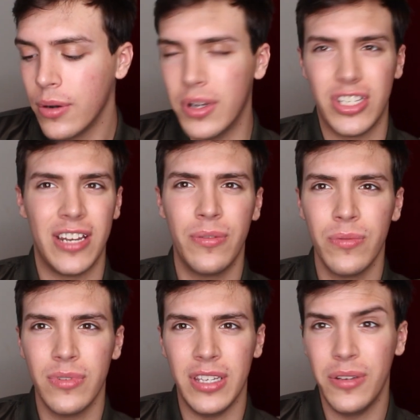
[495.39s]
which I don't
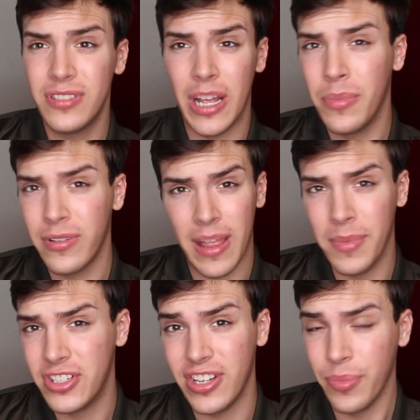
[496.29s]
really use Tumblr that
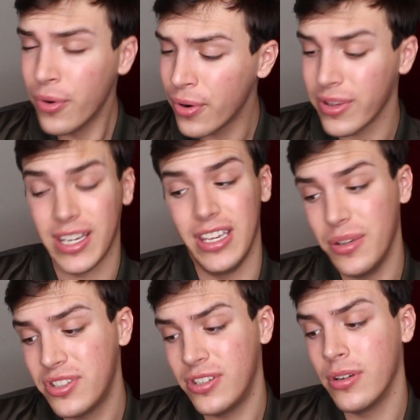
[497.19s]
much anymore like I
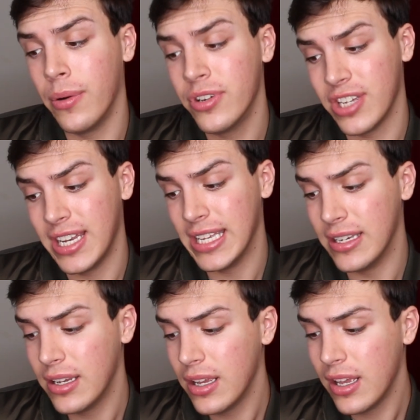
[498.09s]
used to. I wish I did.